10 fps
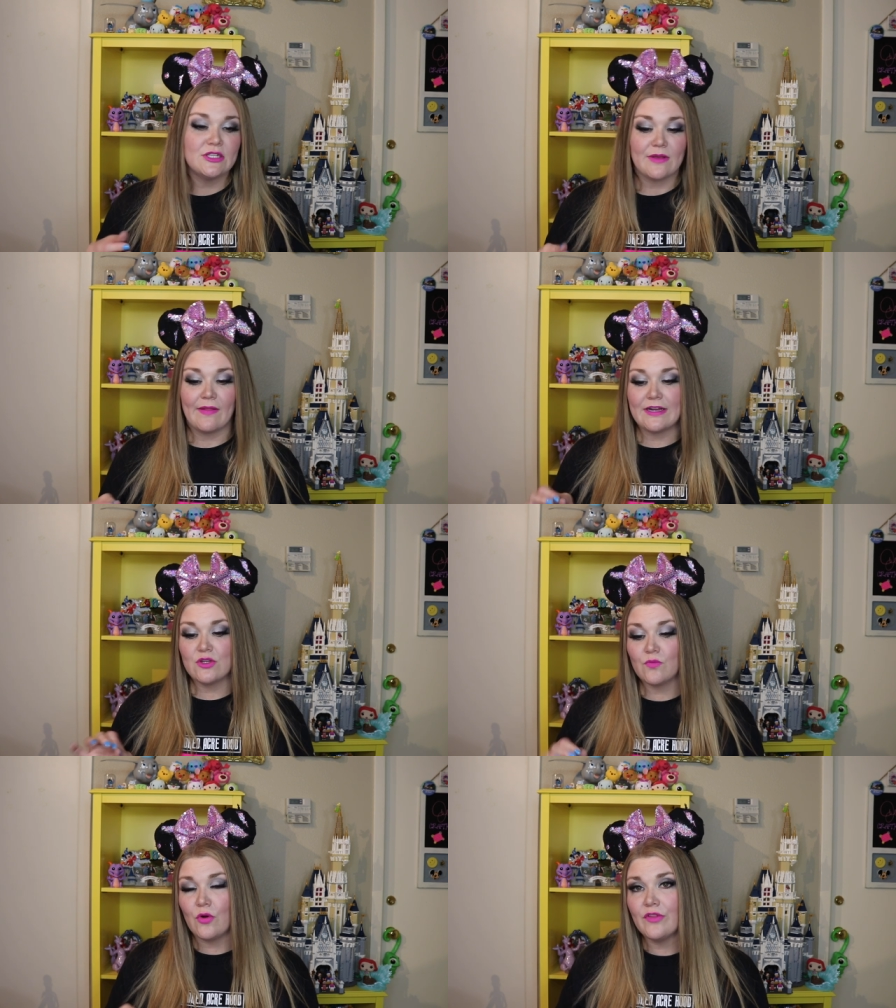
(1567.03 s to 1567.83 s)
So I like
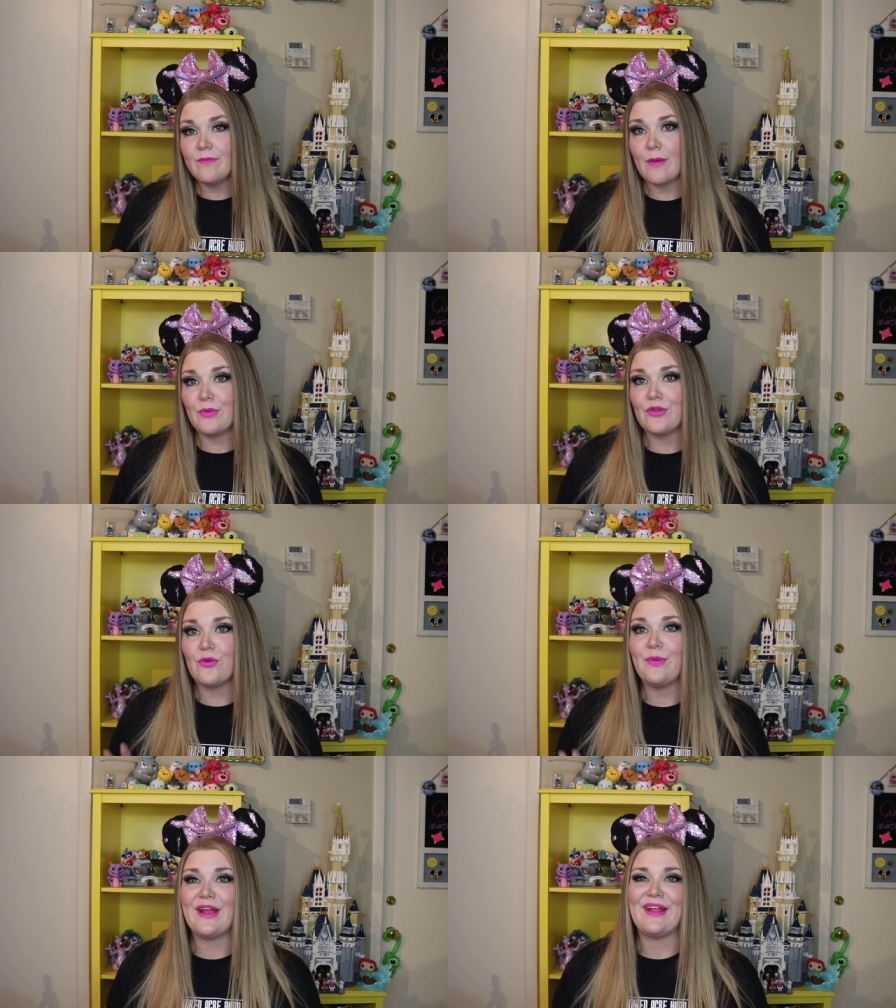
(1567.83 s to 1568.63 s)
to roll them up a
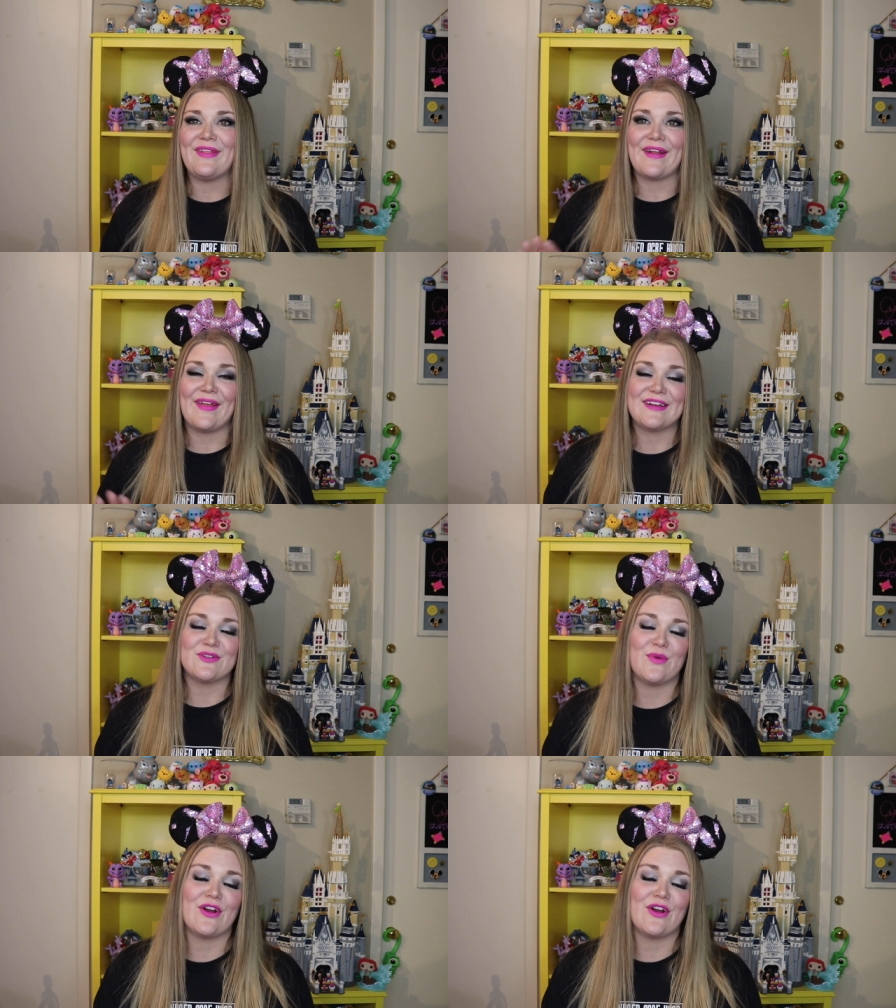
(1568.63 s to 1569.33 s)
little bit, and then I like to